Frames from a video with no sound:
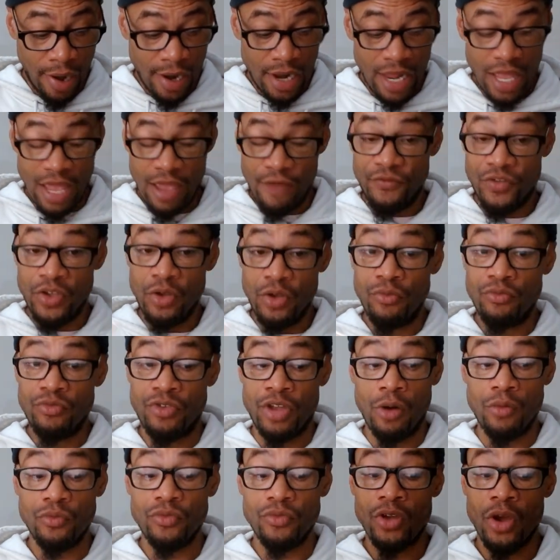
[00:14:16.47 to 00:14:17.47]
If you
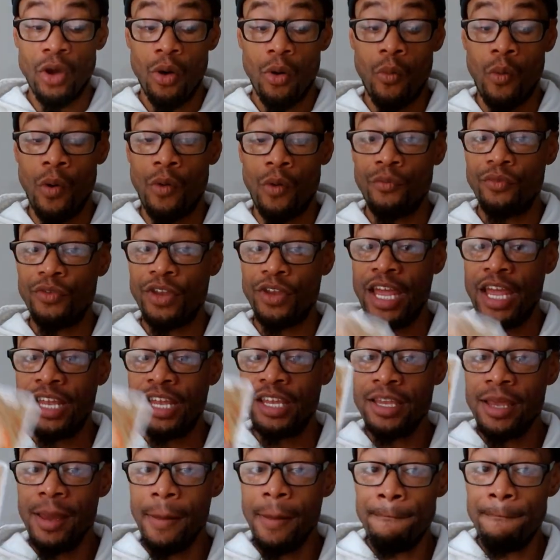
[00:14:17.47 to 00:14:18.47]
don't want
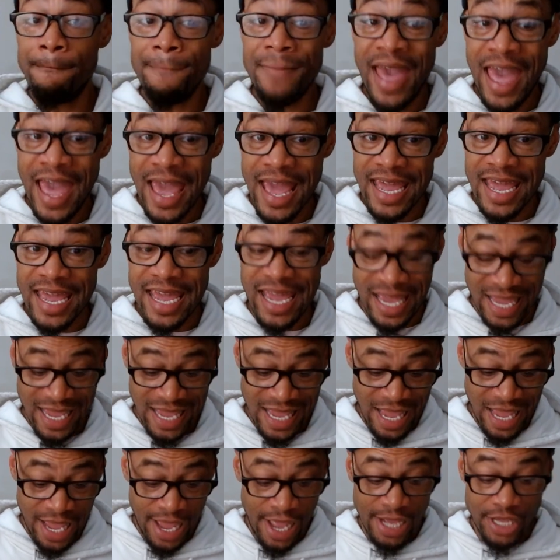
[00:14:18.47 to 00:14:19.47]
it back,
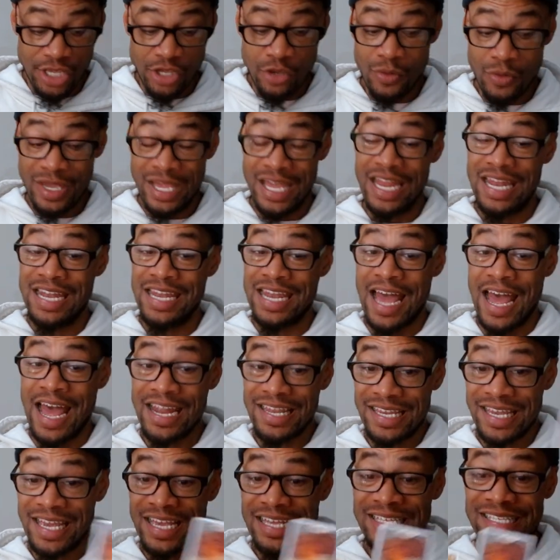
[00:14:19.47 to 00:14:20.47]
you
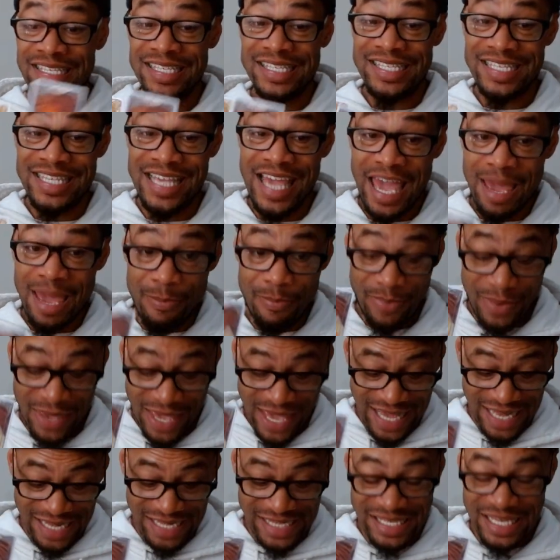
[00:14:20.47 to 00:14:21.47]
cannot escape
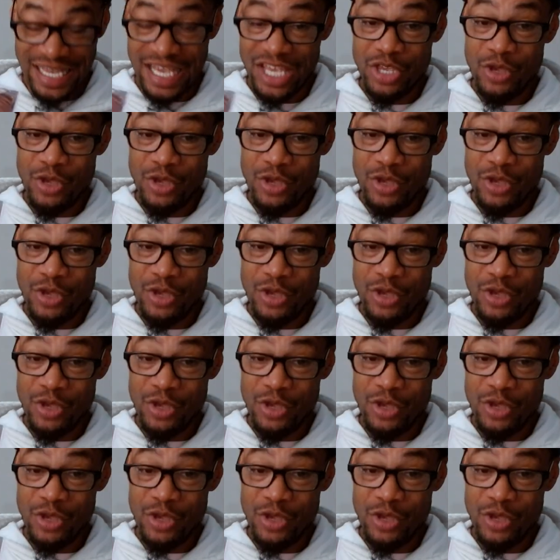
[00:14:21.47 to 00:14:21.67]
it.